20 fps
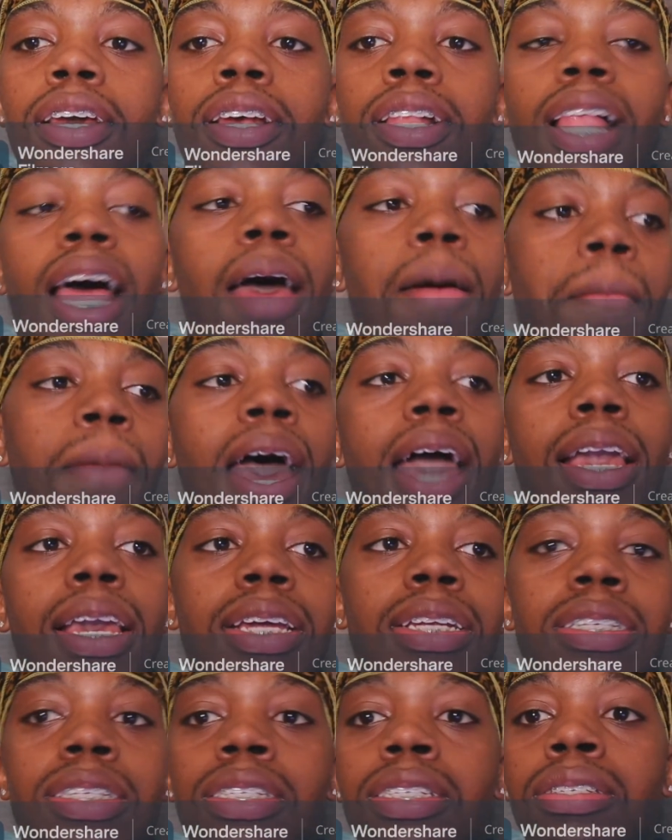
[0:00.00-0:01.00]
clap
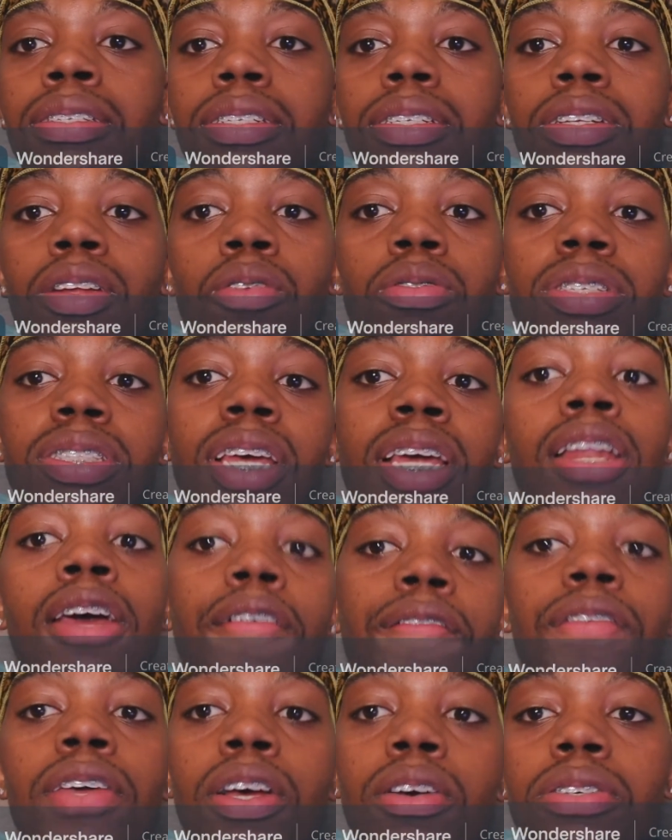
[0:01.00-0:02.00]
back and just, you know, stand
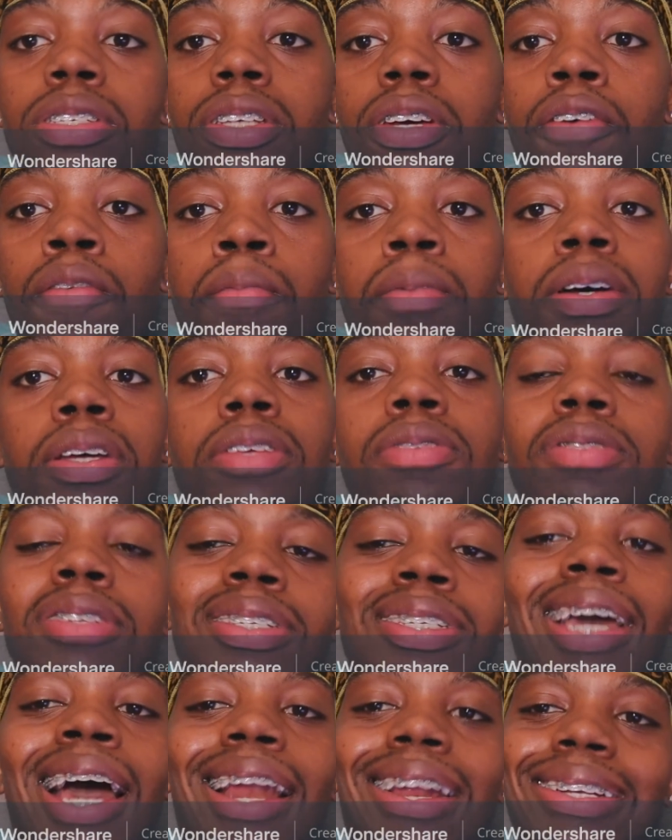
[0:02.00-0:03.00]
up for yourself, but you
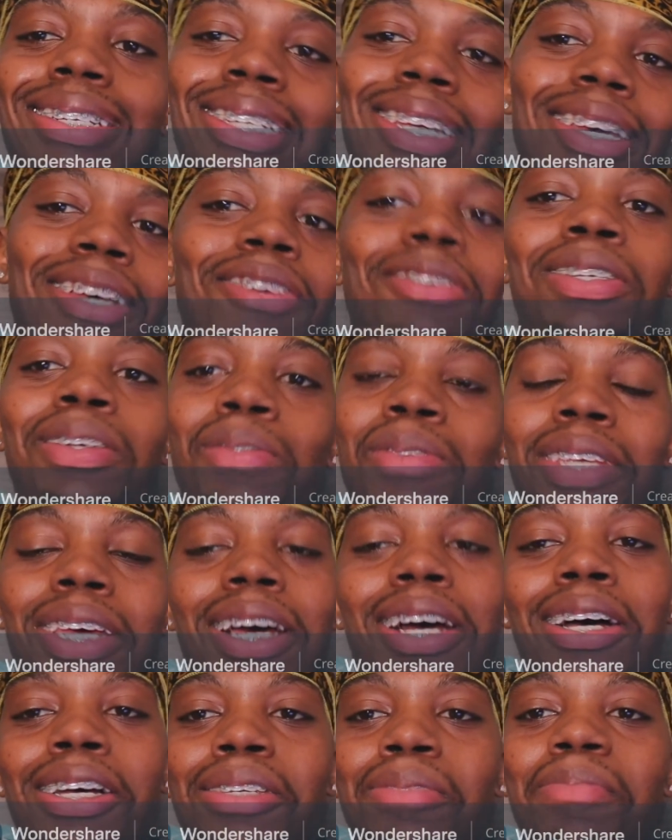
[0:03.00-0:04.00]
just got to chill
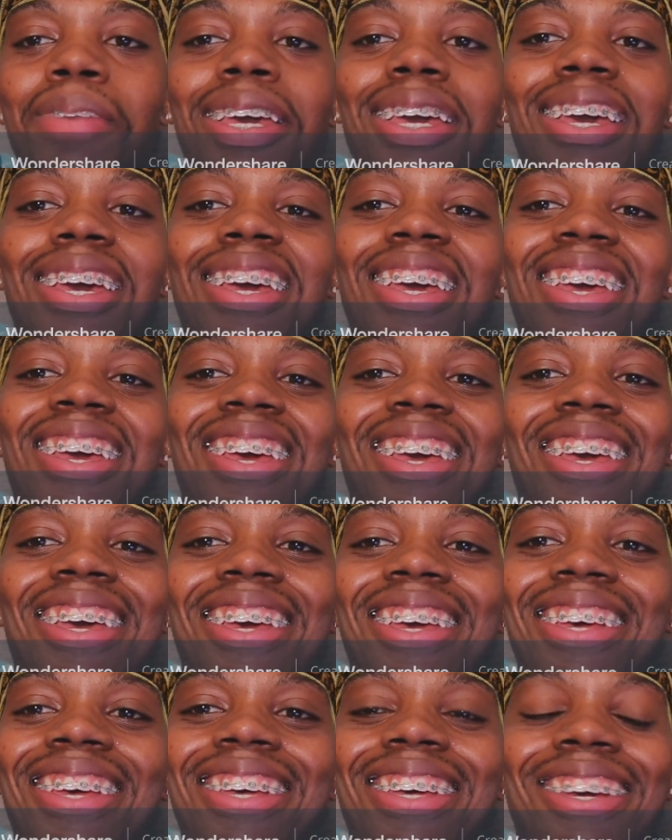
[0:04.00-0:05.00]
sometimes, man.
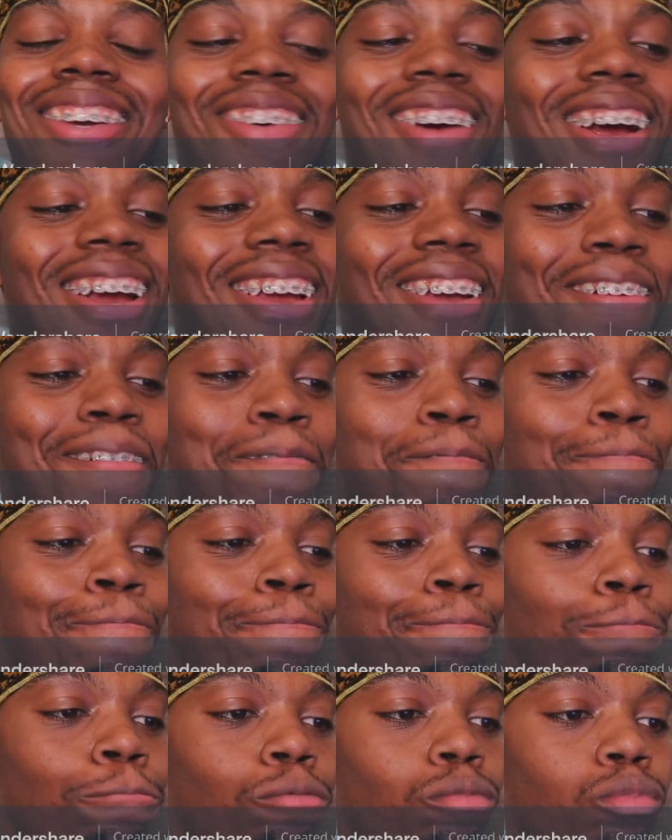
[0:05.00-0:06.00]
Right?
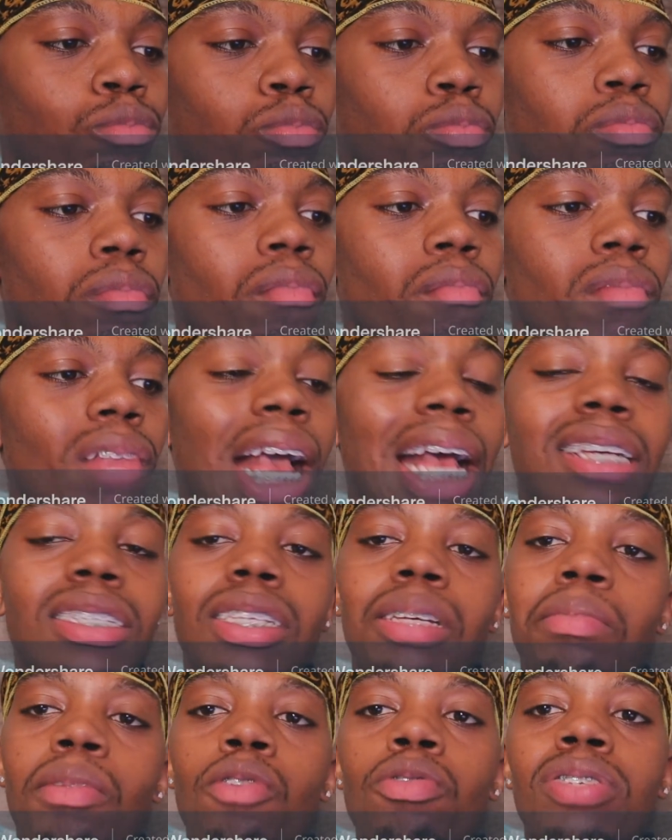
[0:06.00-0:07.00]

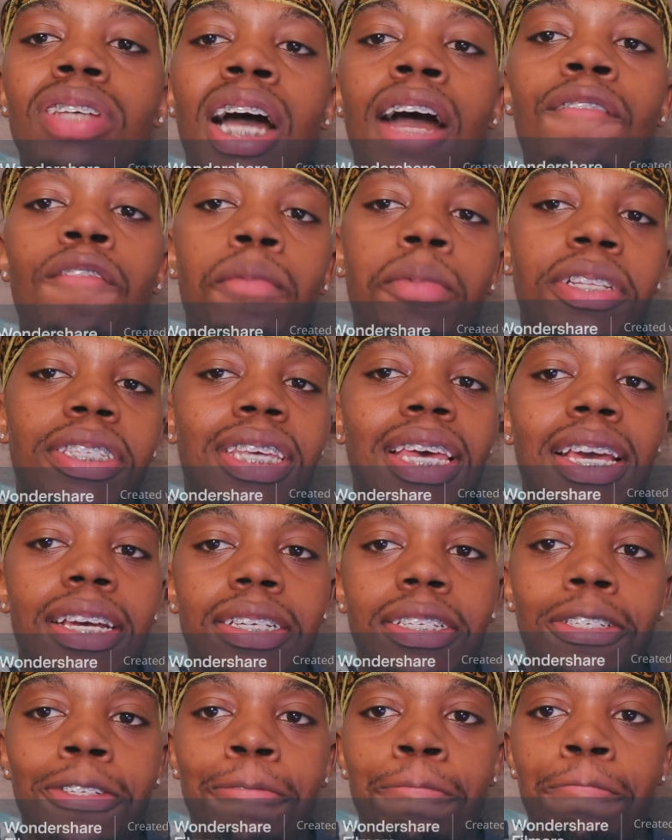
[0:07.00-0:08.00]
Ask the most high for
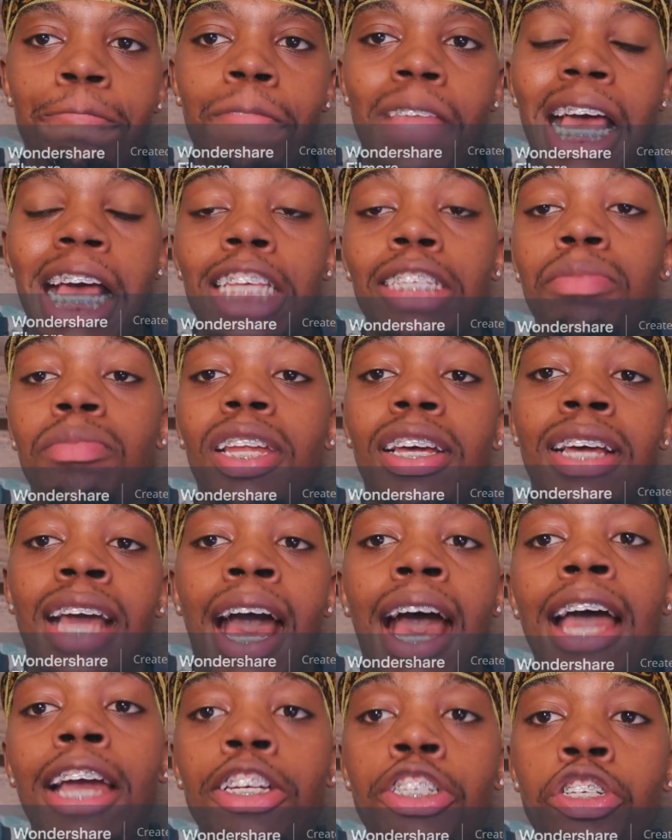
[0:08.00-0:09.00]
protection. Ask him to
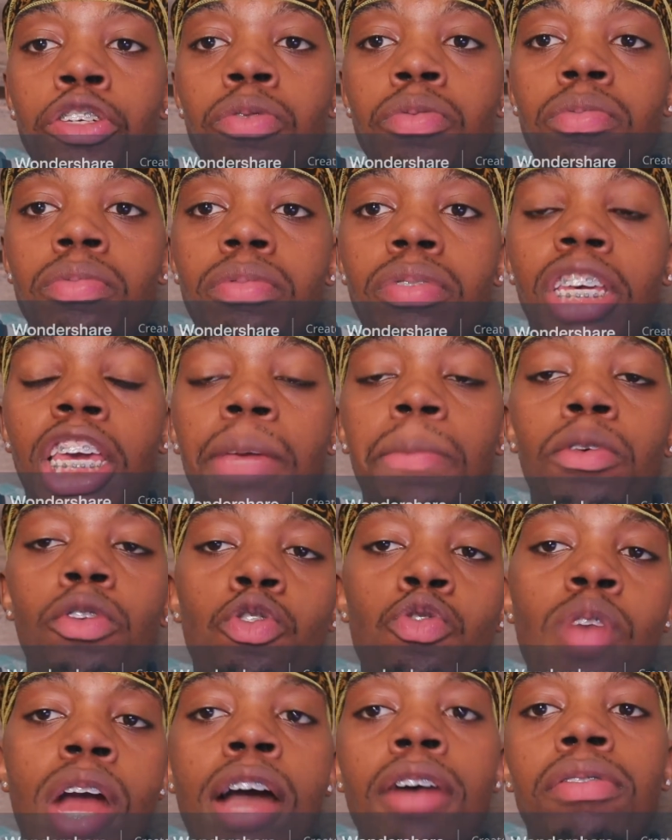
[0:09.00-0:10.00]
guide you, keep
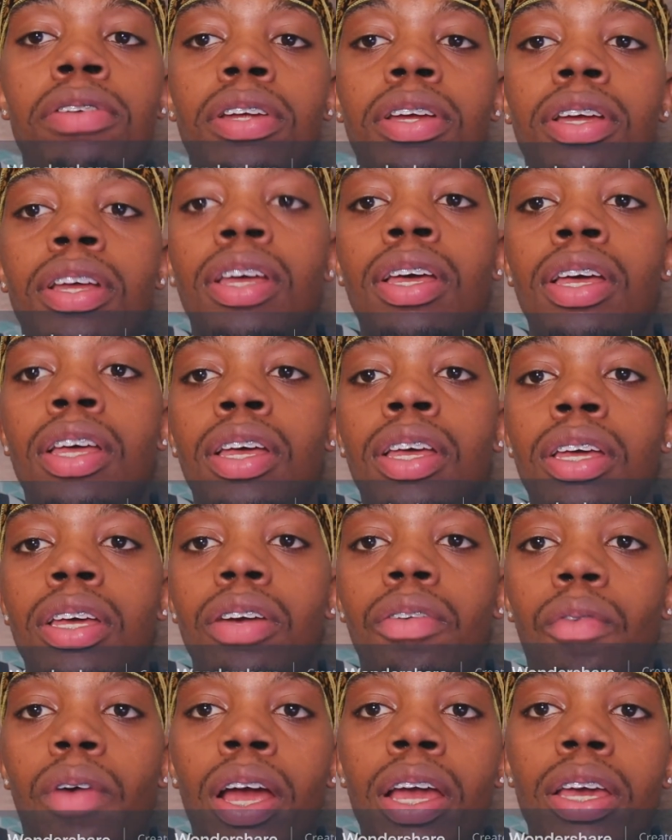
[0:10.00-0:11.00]
you grounded,
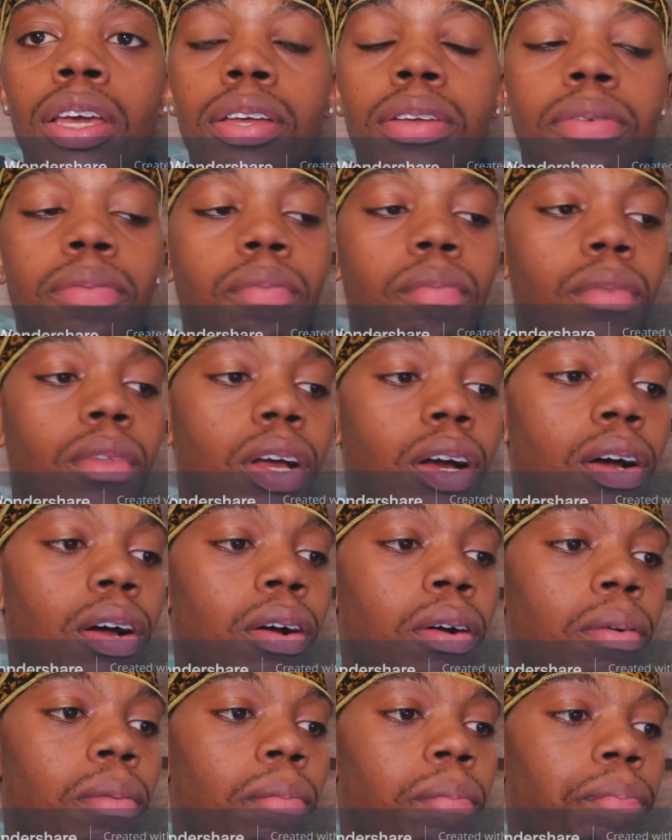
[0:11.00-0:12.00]
right?
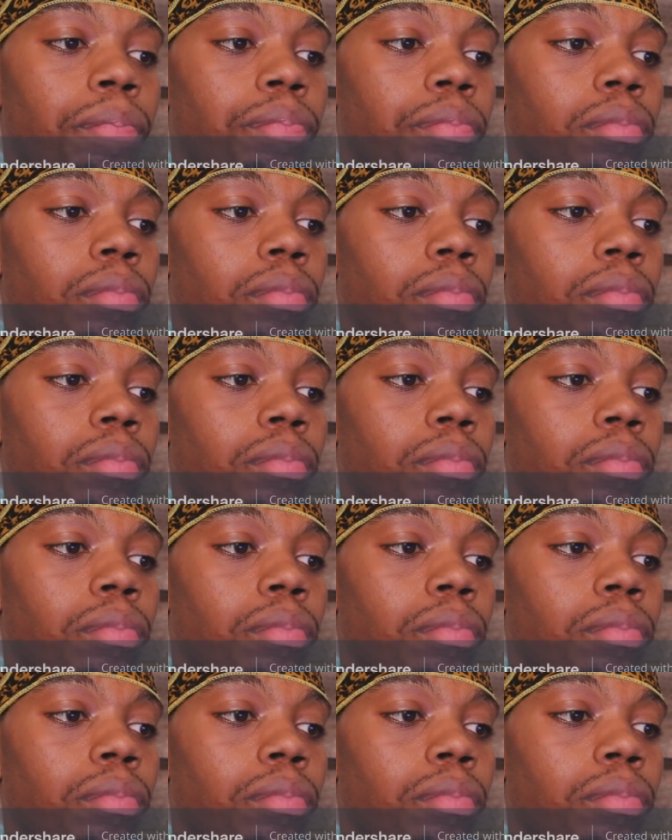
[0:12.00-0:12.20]
Um